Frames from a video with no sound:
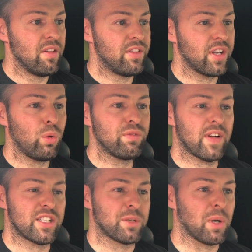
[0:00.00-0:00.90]
The old
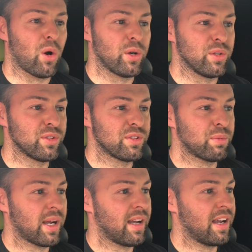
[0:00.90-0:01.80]
vegetable oils,
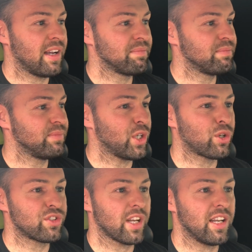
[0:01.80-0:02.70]
where you
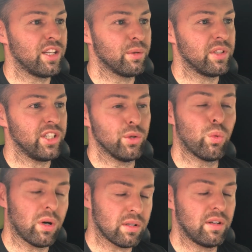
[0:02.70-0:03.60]
could say you
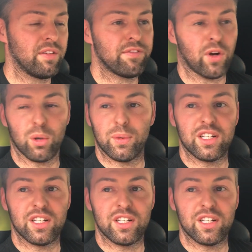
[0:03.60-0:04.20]
were following a